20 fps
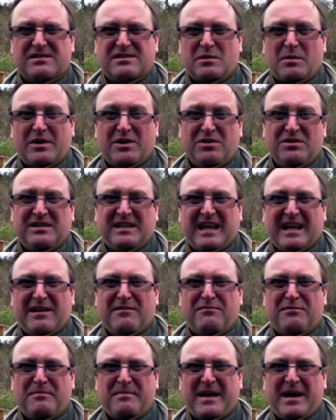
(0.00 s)
So I couldn't get
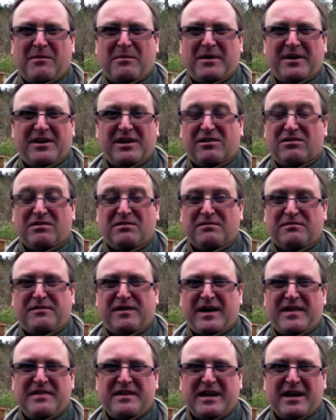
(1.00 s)
it from that one, I couldn't
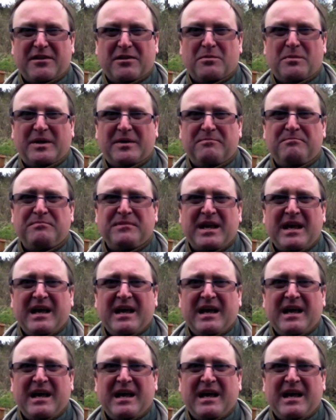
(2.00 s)
find the other one.